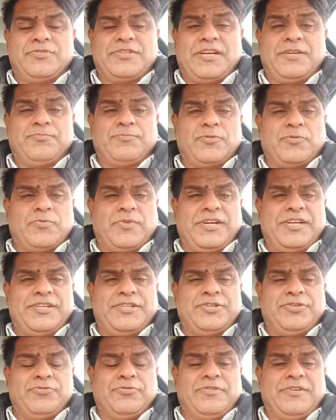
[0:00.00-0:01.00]
I provide
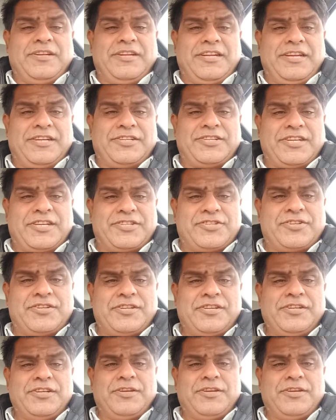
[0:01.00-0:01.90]
you latest